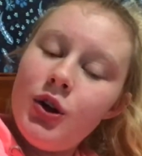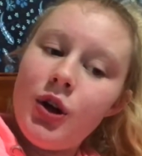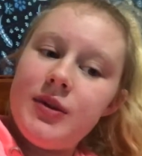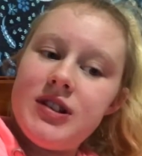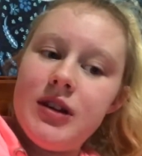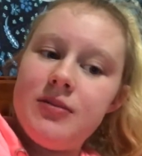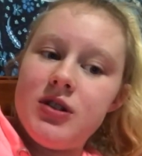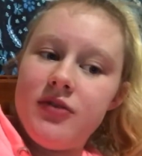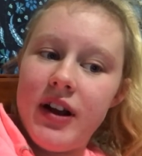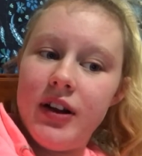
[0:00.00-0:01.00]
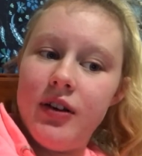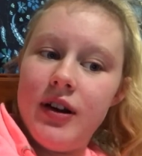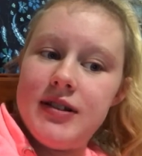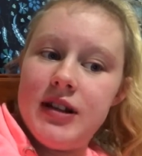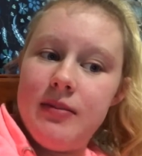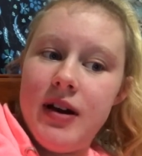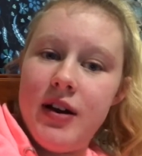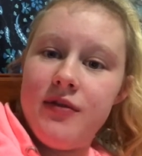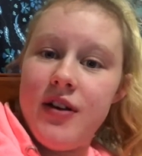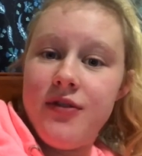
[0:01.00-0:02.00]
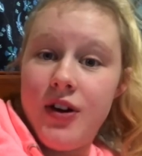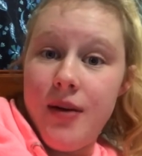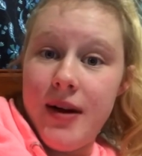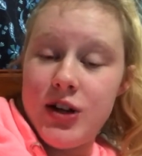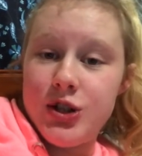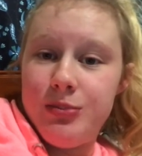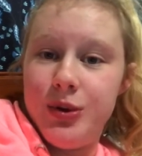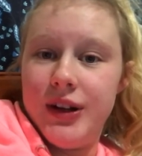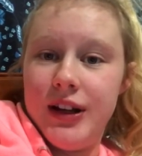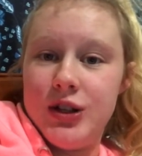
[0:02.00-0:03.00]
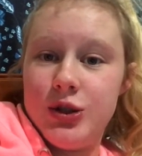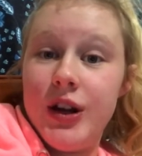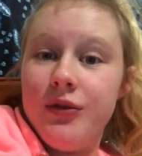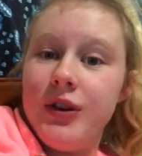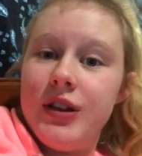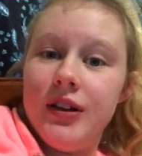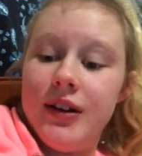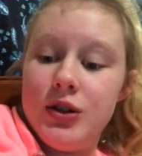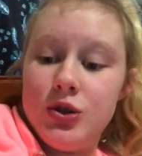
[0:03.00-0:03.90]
No one seems to recognize the amount of effort I'm actually putting into everything I